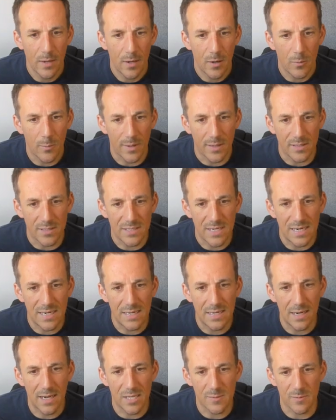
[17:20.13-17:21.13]
We can
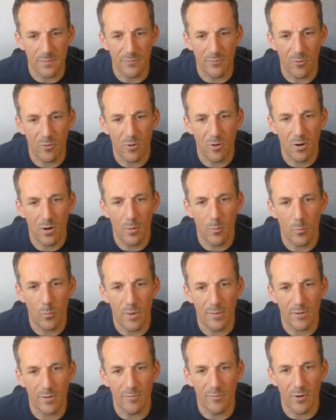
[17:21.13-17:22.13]
see, as before,
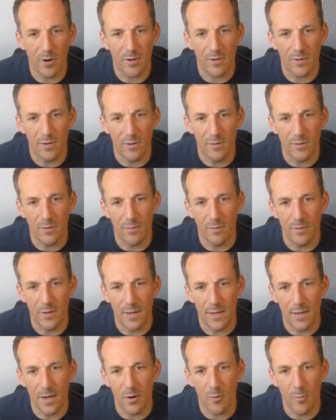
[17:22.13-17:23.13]
we've converted
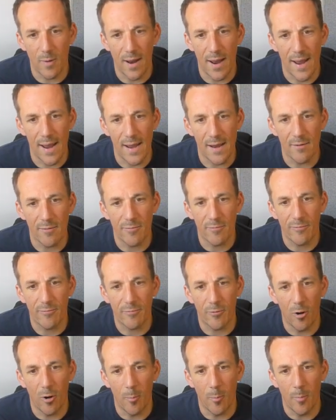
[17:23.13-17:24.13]
the array
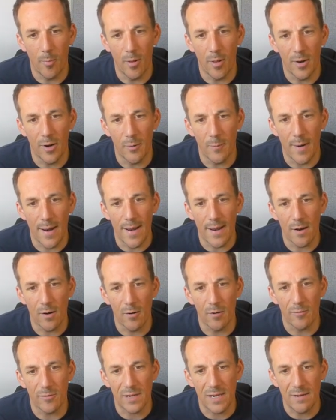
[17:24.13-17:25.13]
from an array
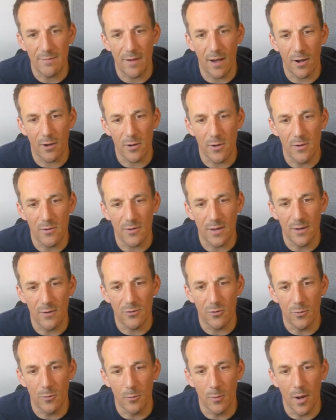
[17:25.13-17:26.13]
of key values
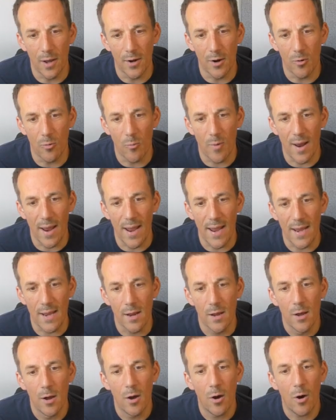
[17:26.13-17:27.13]
into an array
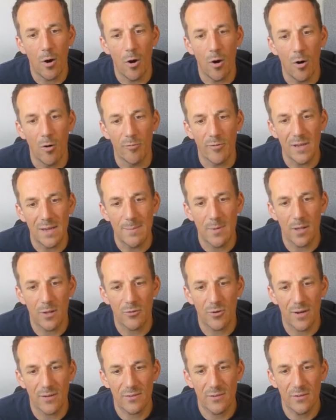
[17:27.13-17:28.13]
of email
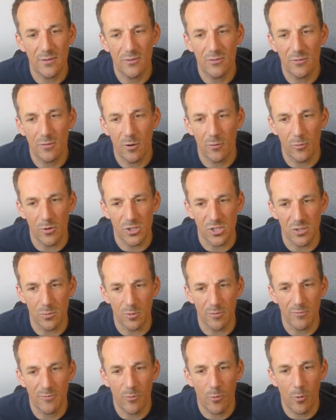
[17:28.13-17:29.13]
addresses, of which there are
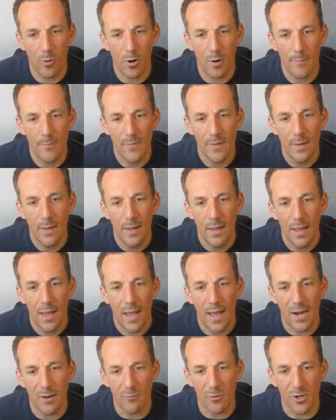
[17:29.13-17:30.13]
4.
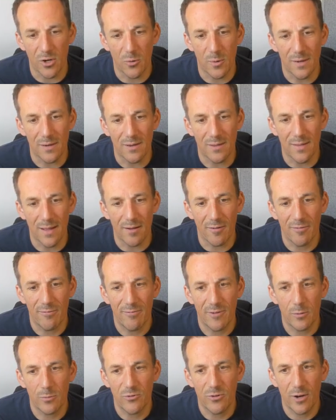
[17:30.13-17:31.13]
And if we go into that
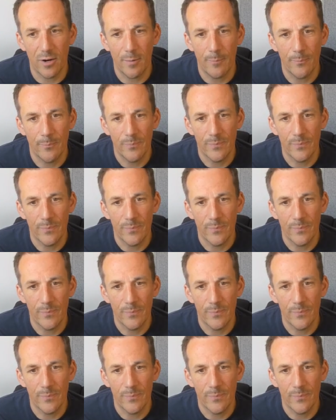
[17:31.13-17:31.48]
filter,